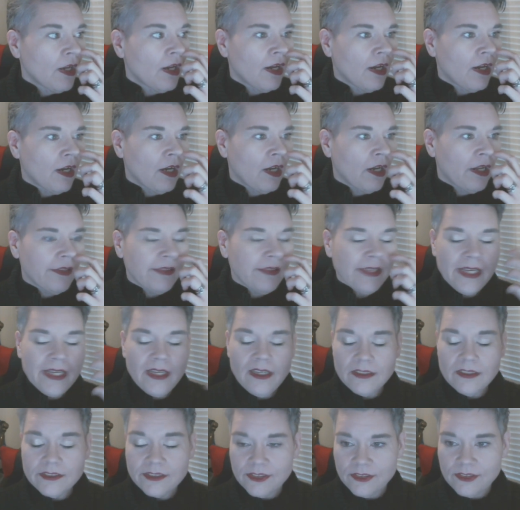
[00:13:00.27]
Uh, they
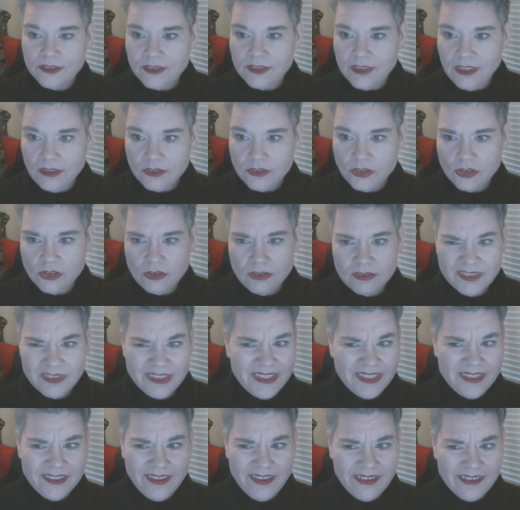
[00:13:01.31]
also sell
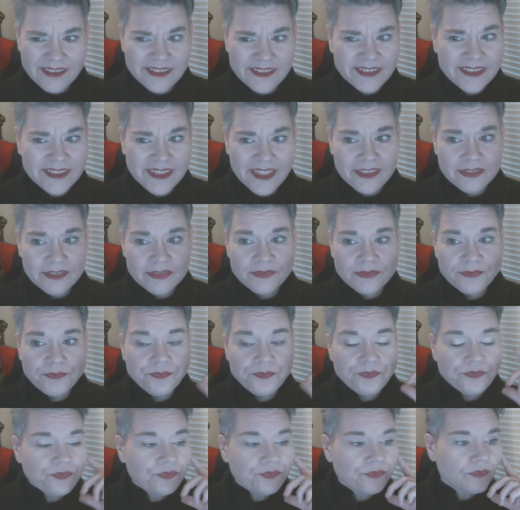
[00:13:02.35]
jewelry and other stuff.
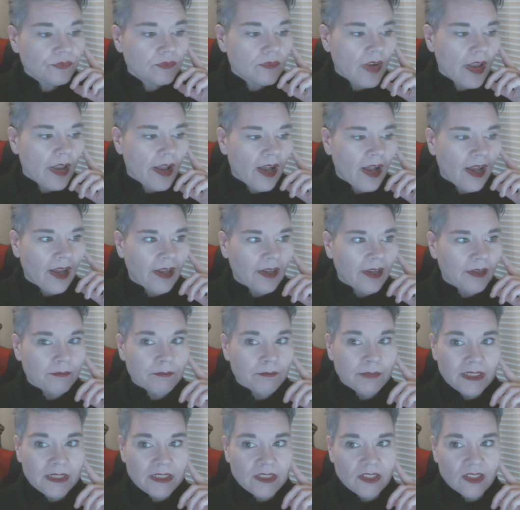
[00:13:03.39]
Uh,
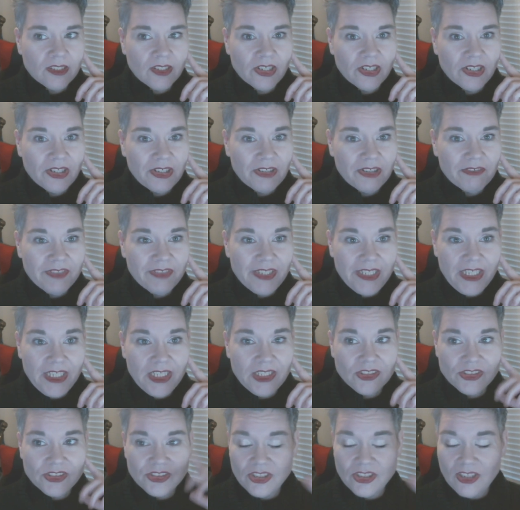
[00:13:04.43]
but her
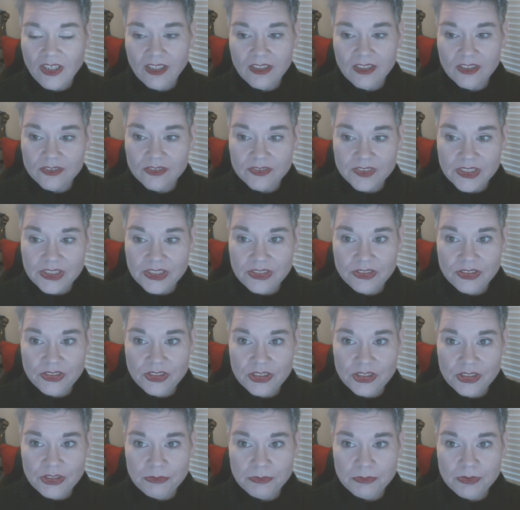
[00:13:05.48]
videos are all over
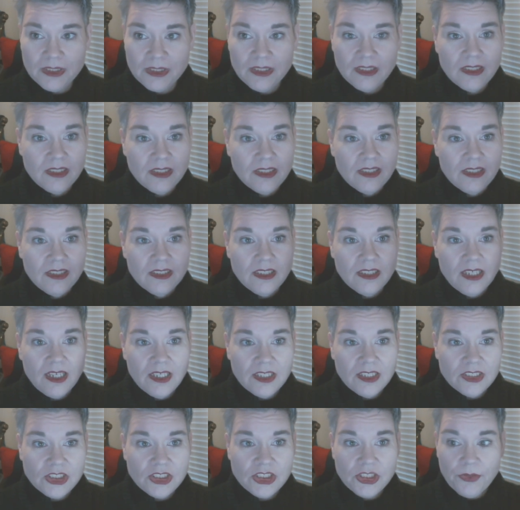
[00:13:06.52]
YouTube
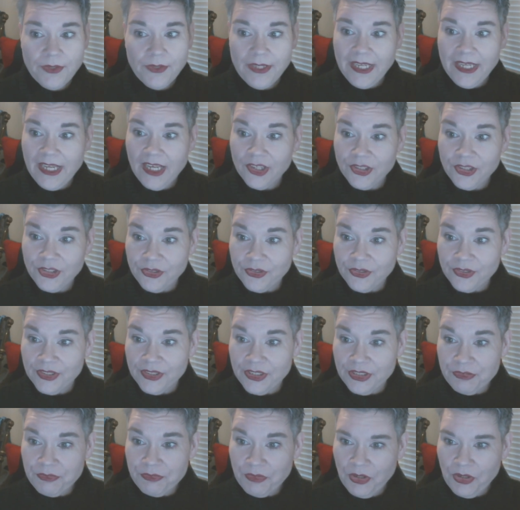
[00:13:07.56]
uh, showing how you can
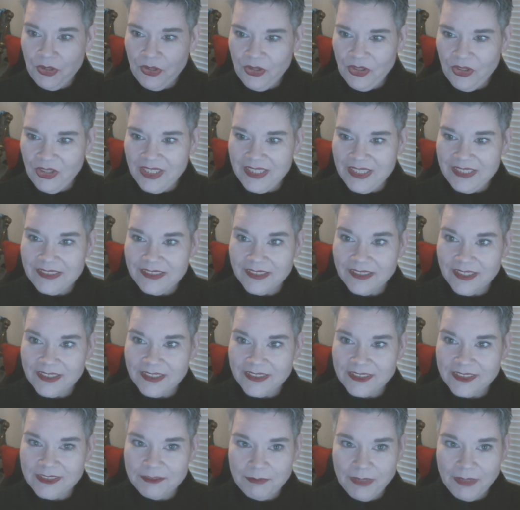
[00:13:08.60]
enroll in
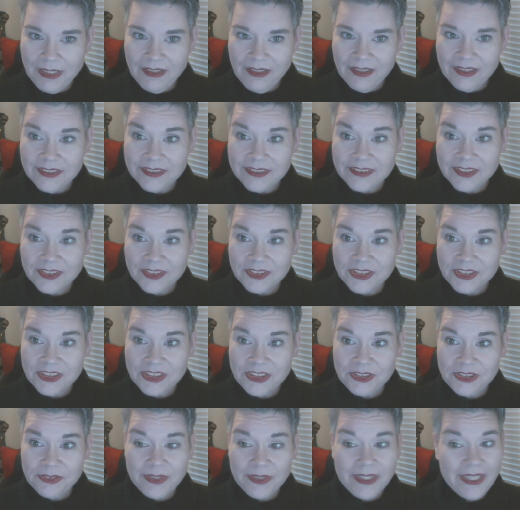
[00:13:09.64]
Nice and Bella. So
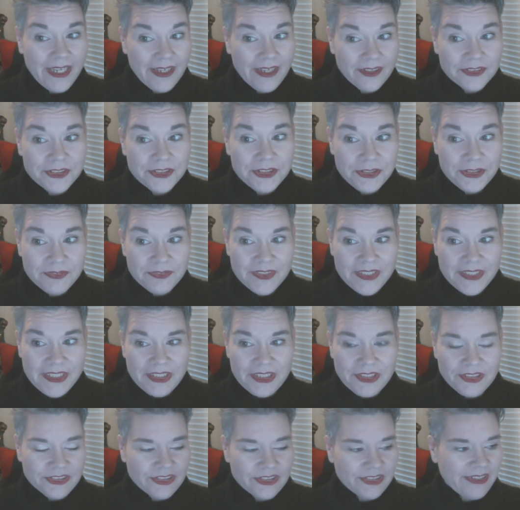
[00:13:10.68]
she's doing how to
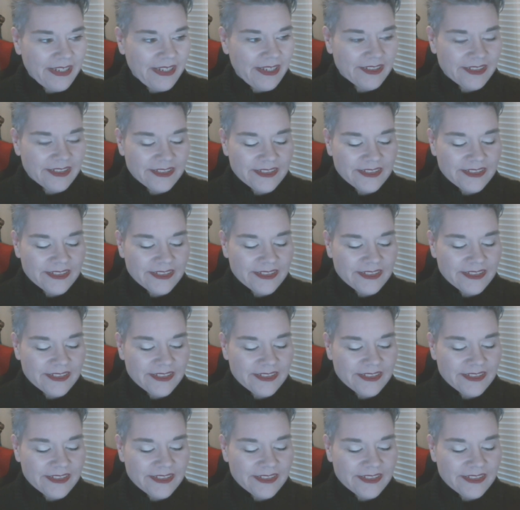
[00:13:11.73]
videos on how to